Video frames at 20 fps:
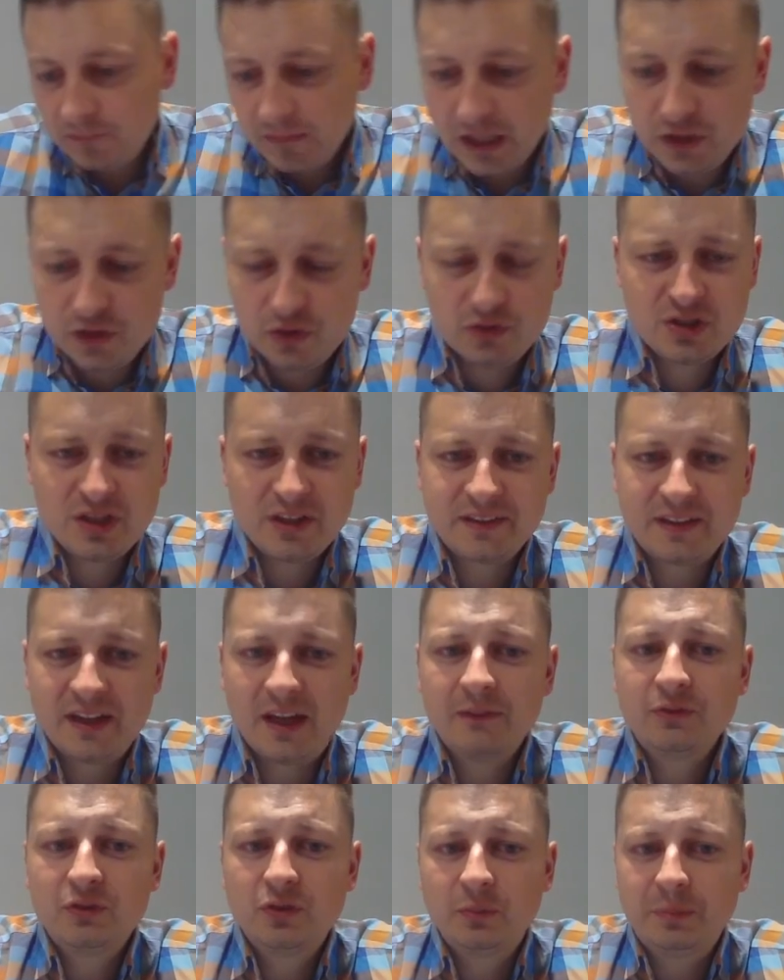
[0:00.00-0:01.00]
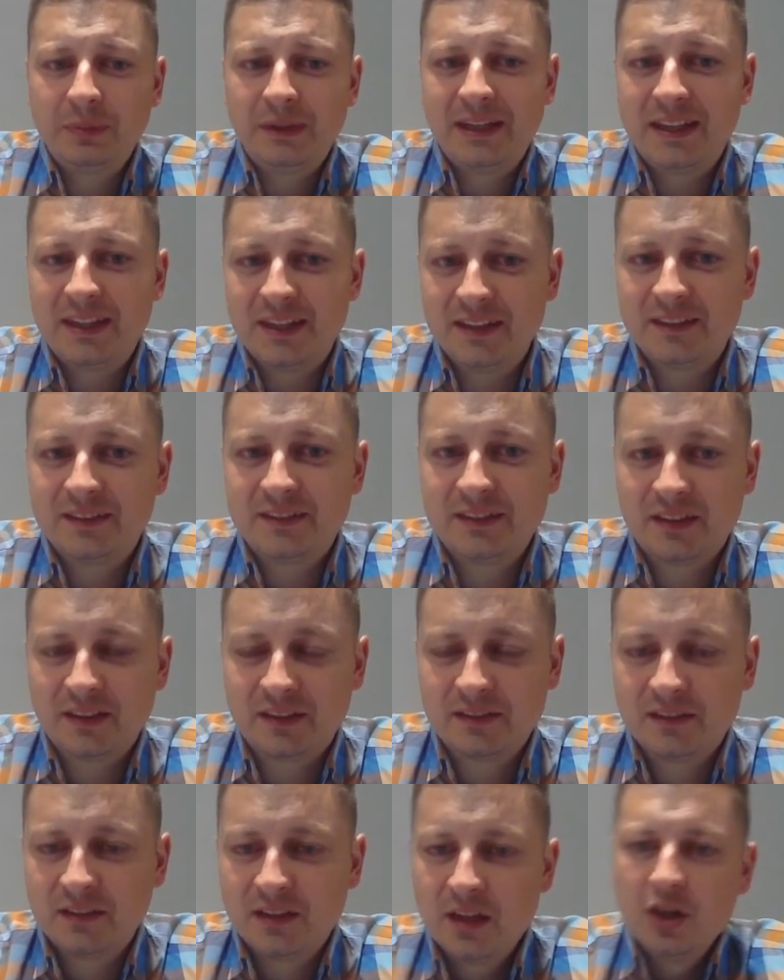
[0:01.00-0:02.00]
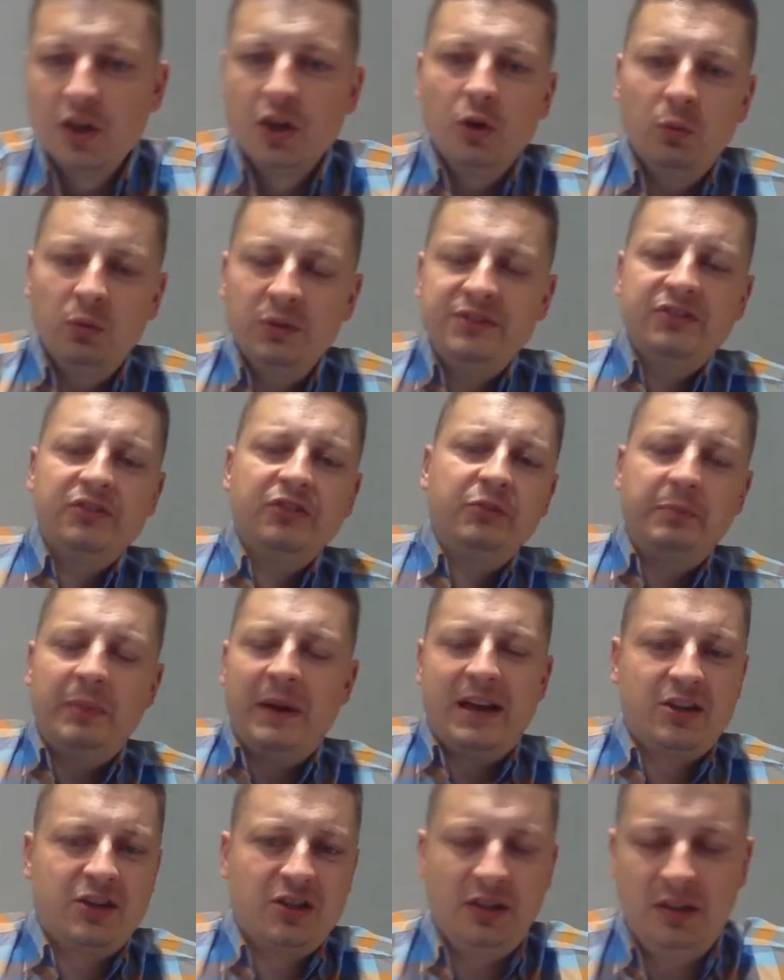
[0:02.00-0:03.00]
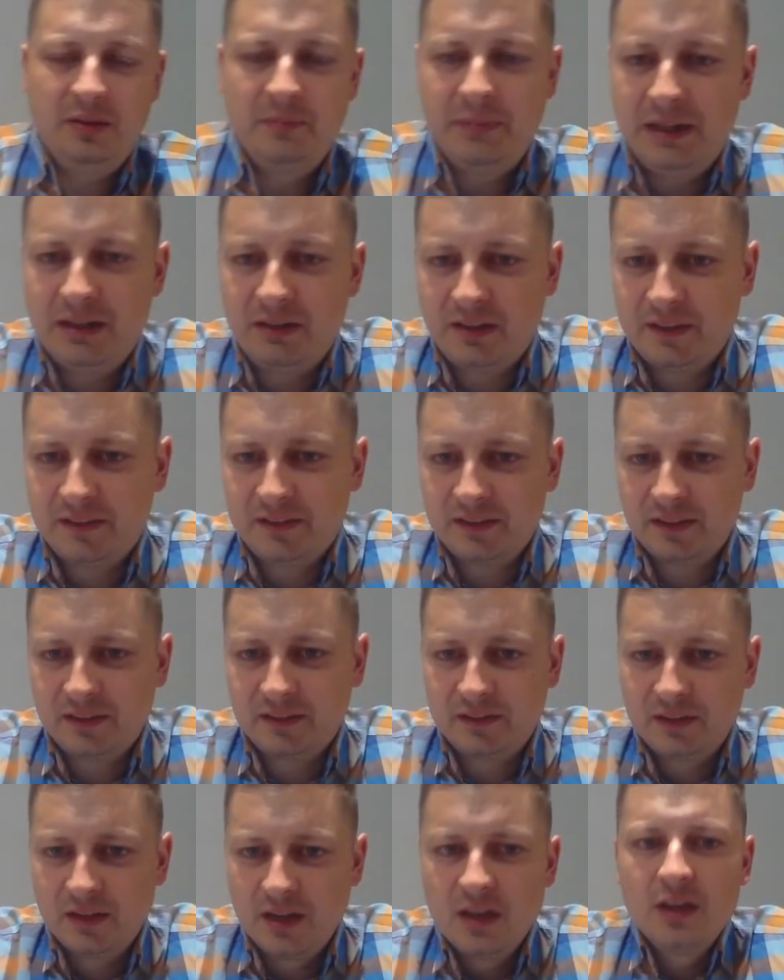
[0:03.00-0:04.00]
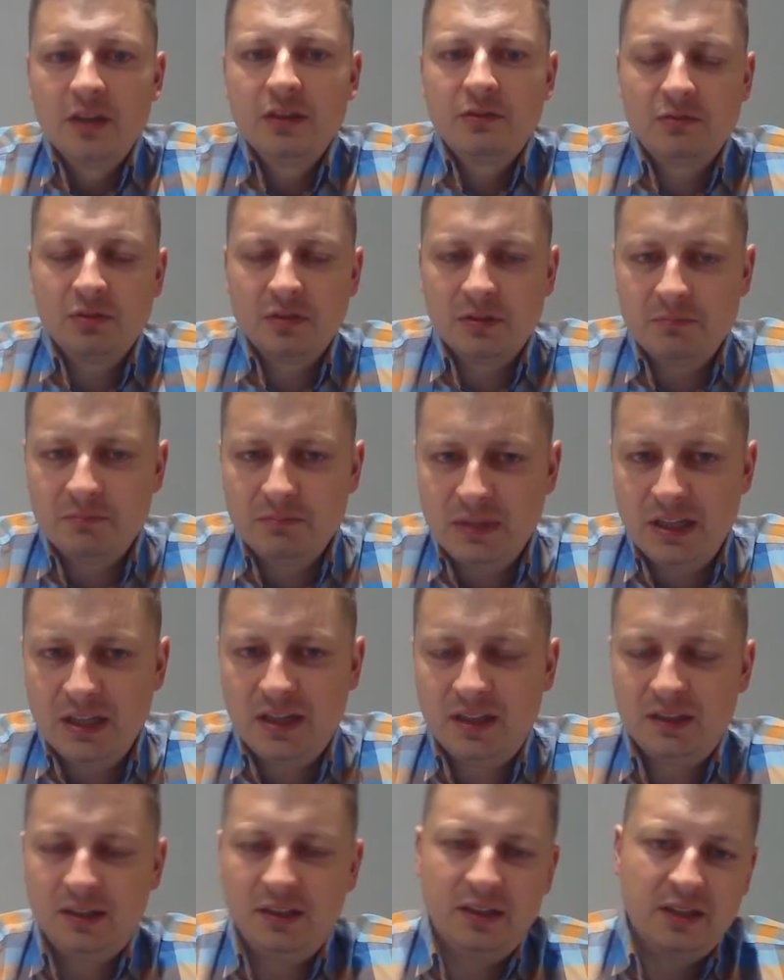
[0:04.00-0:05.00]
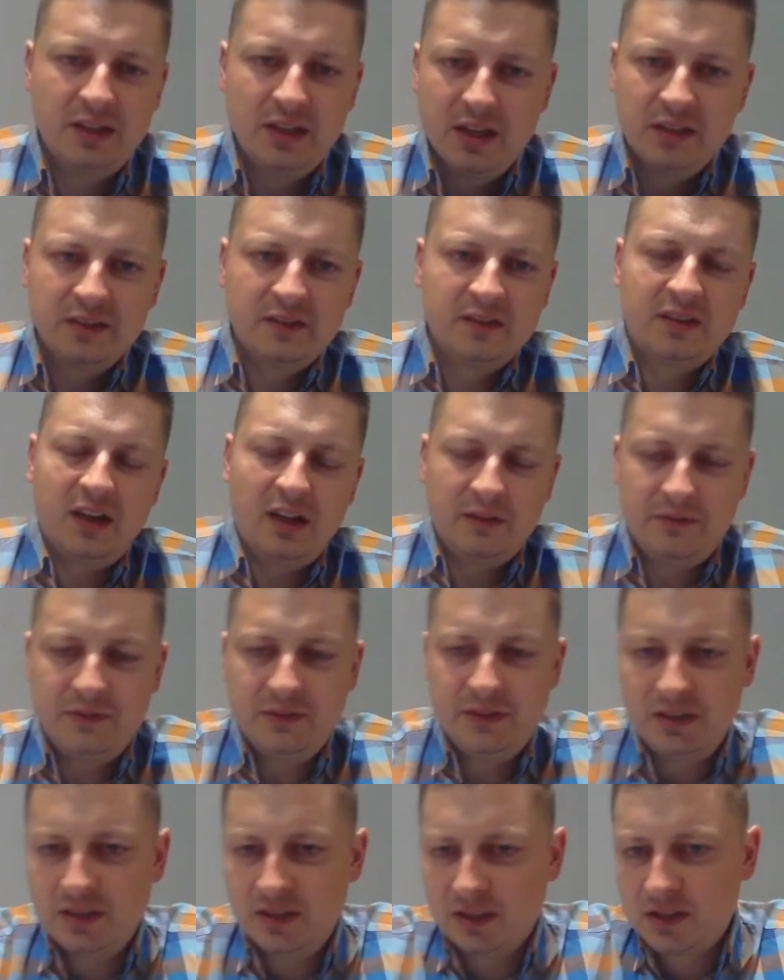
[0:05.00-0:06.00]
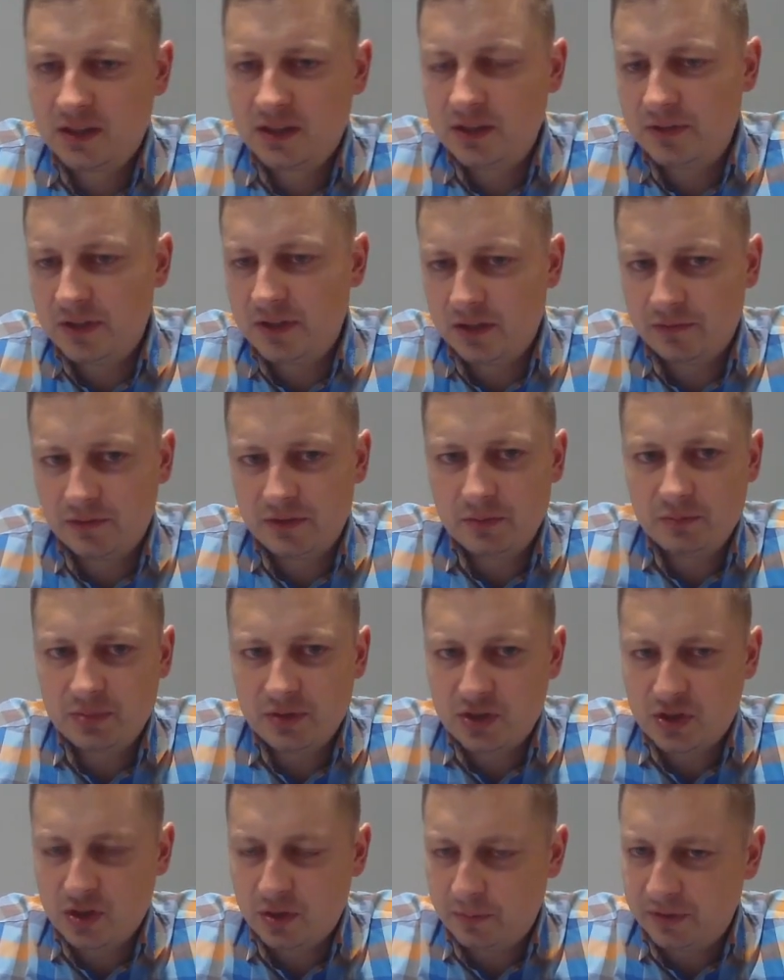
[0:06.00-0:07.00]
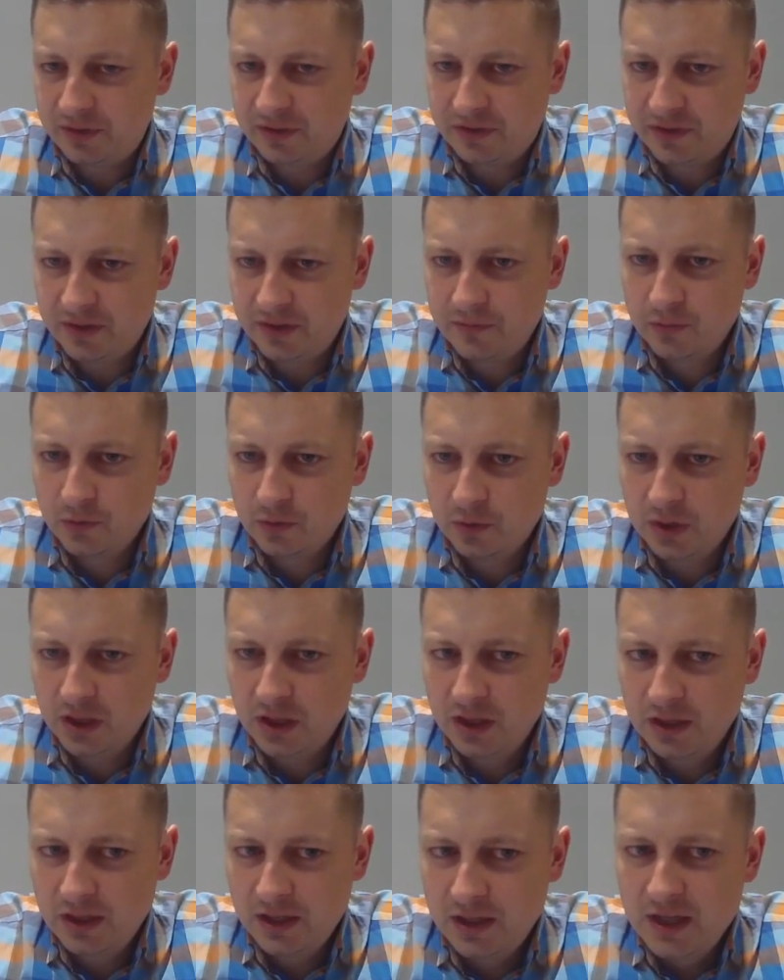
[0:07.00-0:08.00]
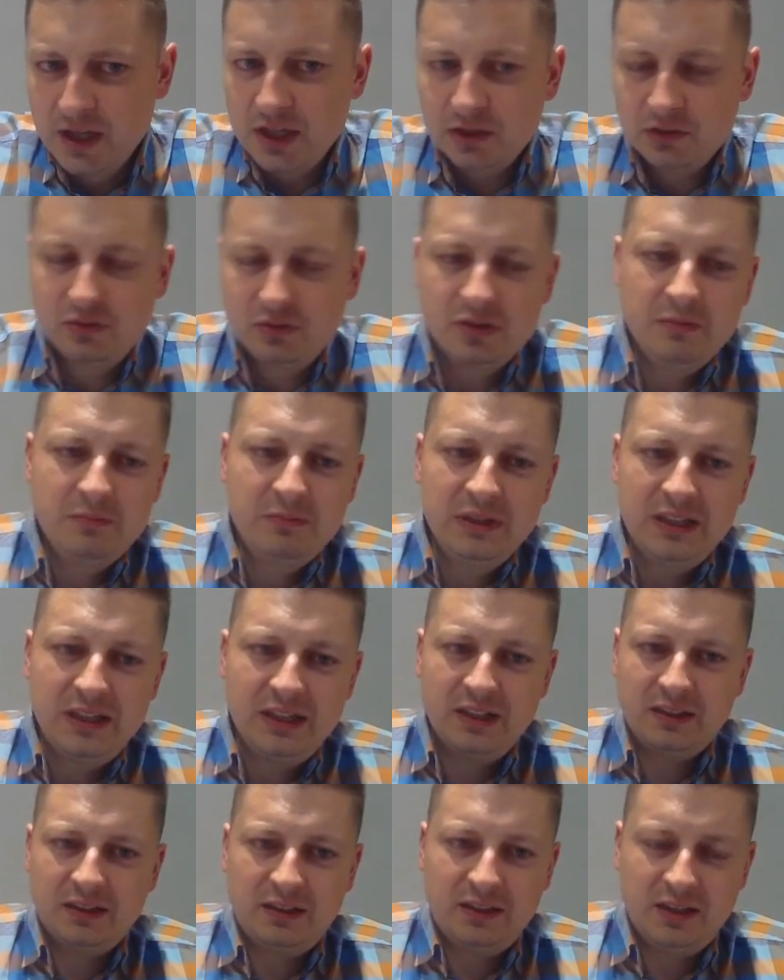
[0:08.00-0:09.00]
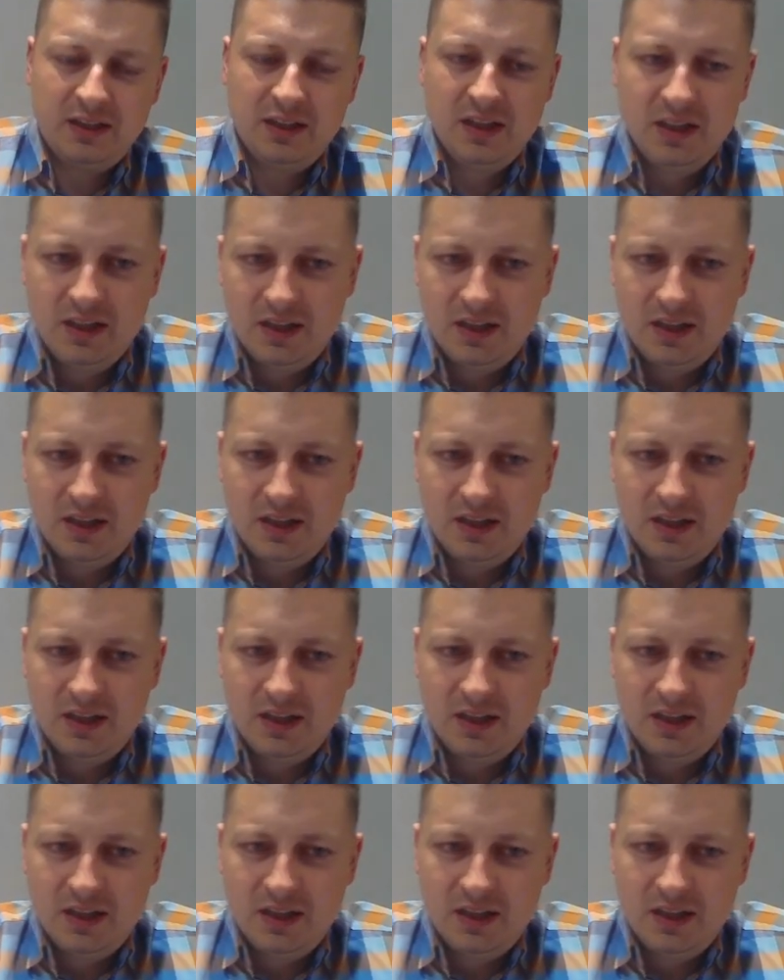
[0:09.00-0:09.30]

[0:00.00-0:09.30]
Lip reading: You just have to play e6. What's so special about e6? To immediately soften the activity of the bishop on c4, to immediately